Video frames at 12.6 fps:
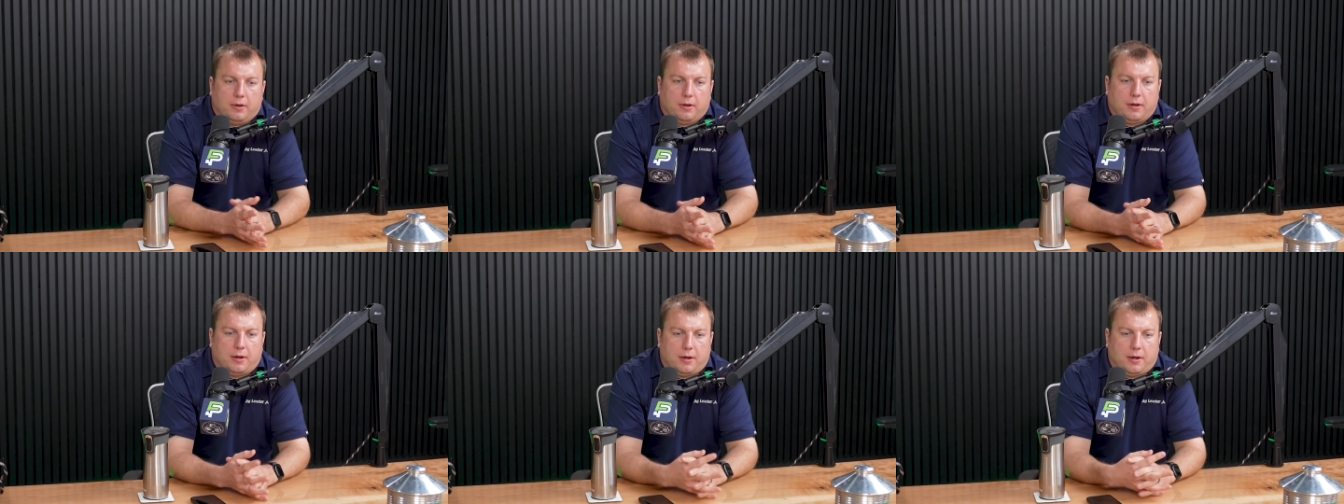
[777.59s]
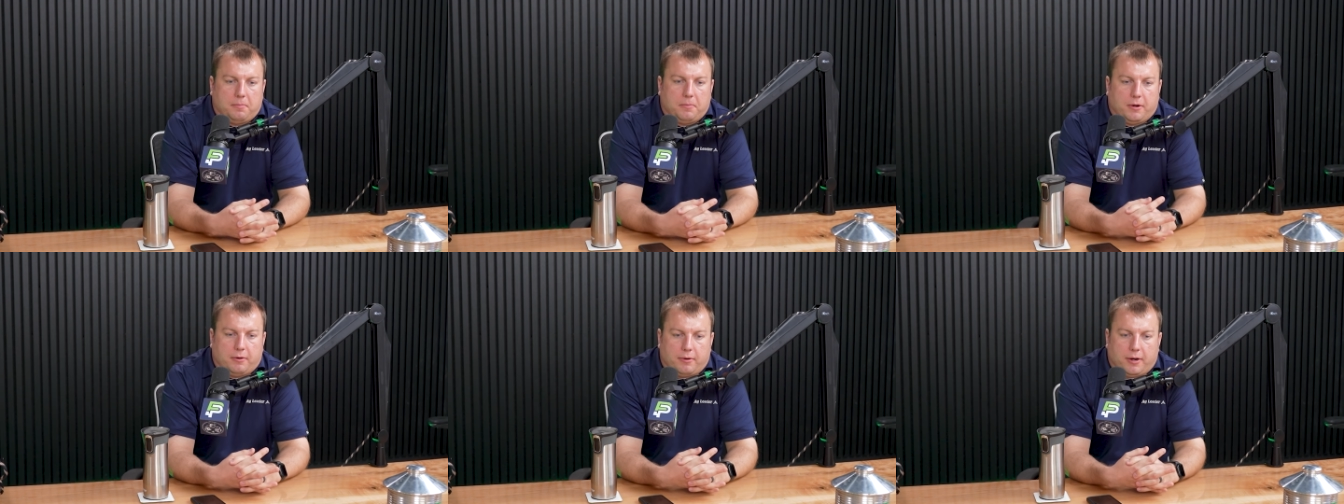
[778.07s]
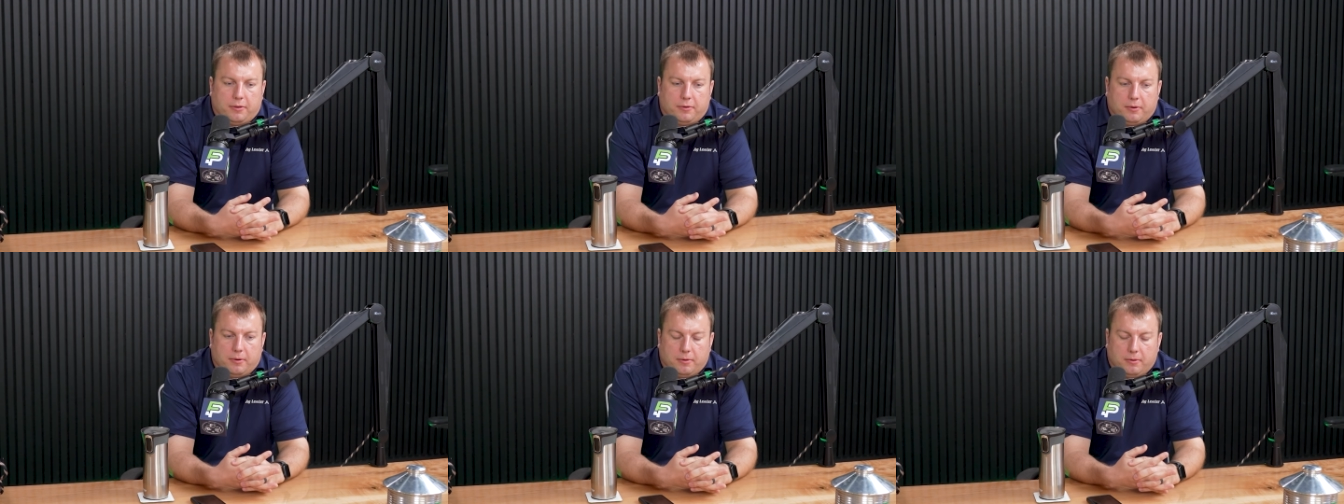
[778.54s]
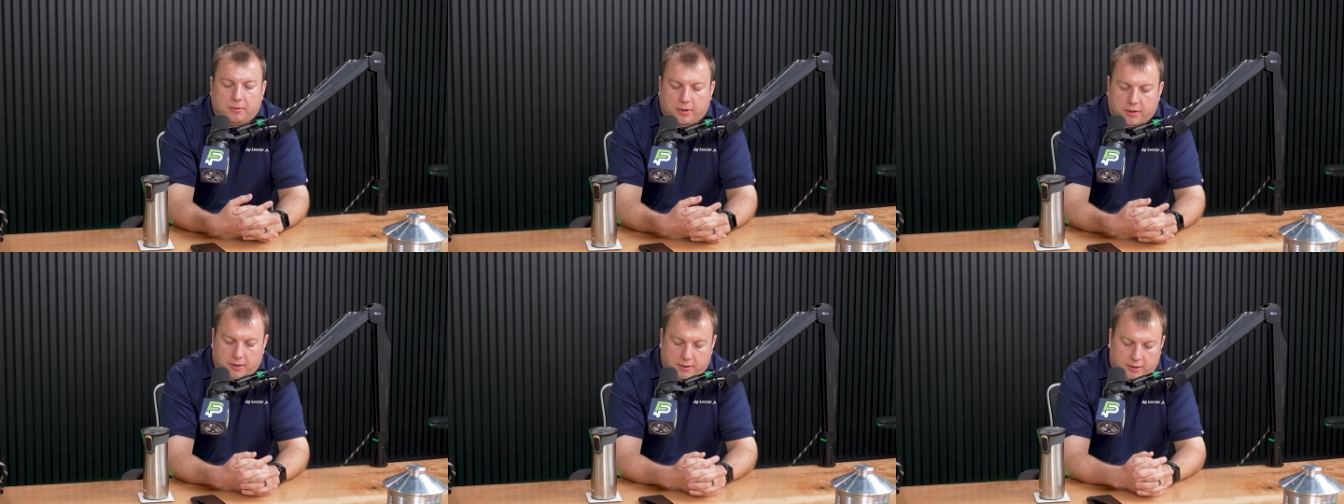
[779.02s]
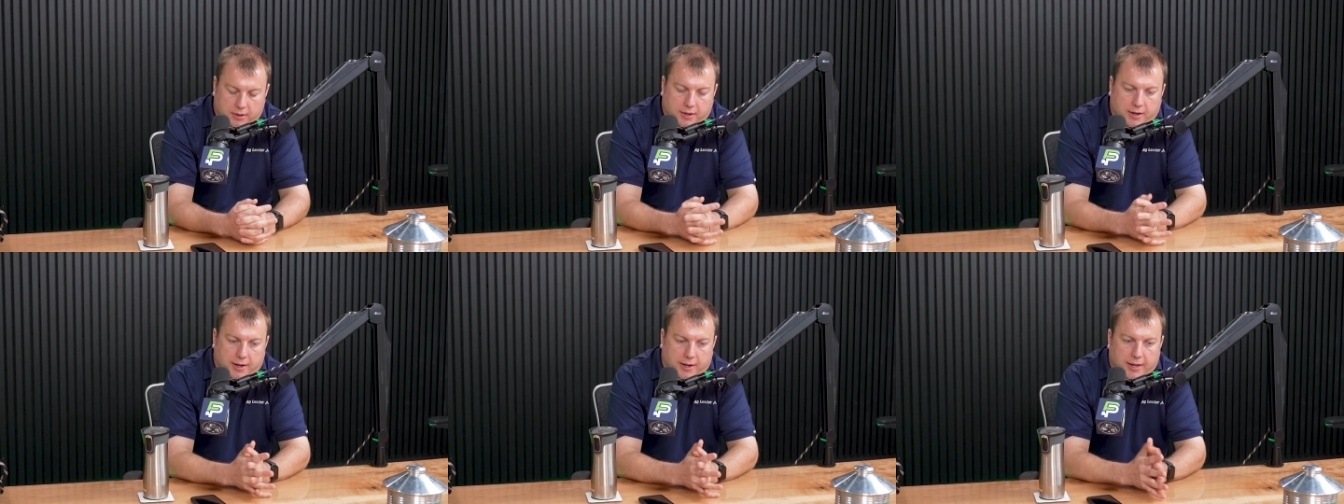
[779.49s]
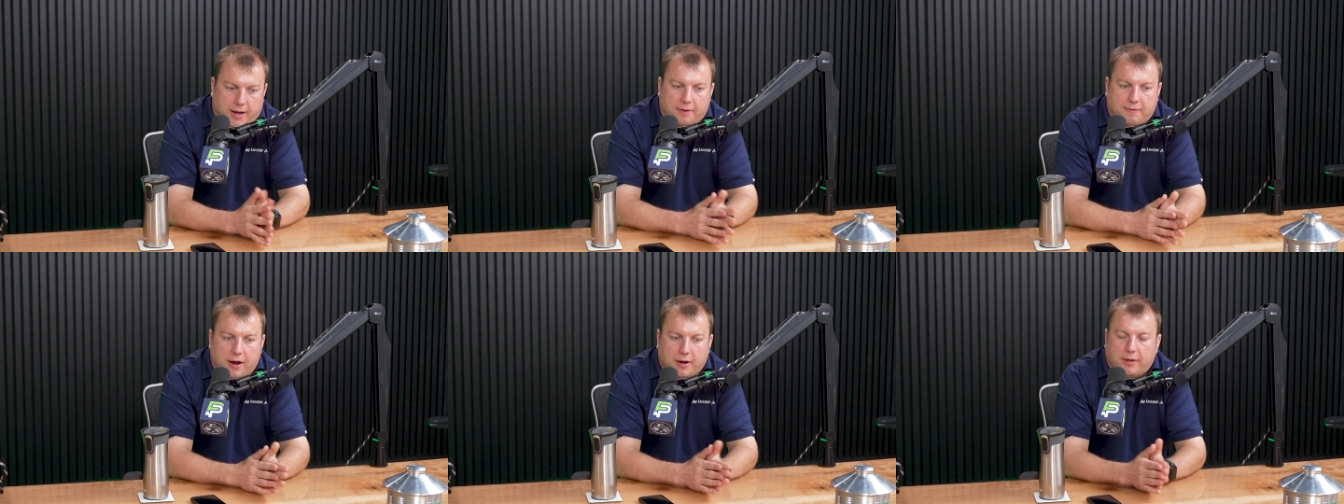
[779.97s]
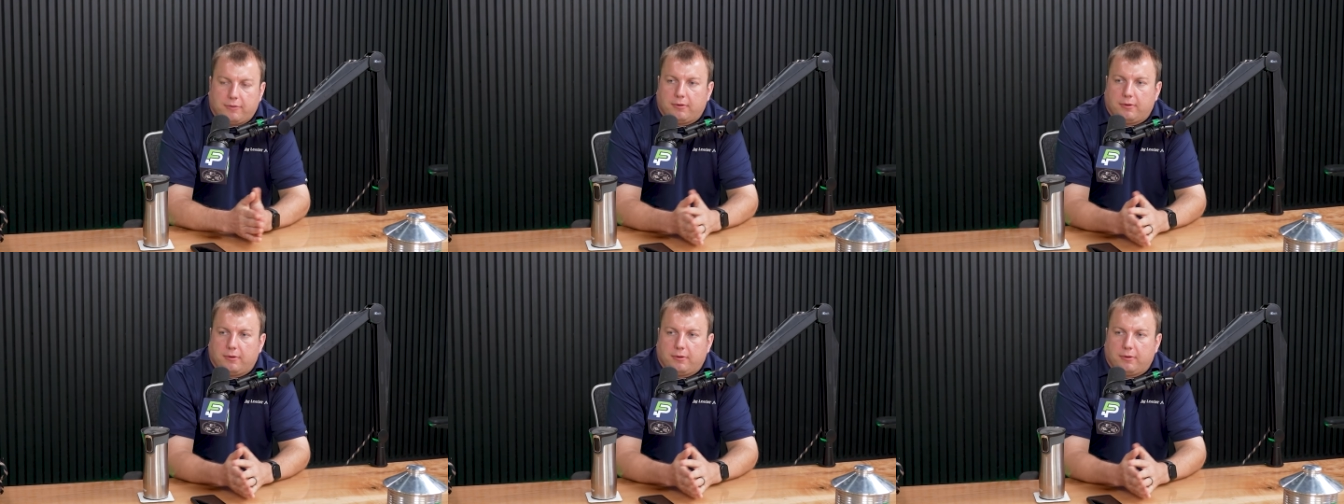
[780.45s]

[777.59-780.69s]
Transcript: that'll run through the end of August.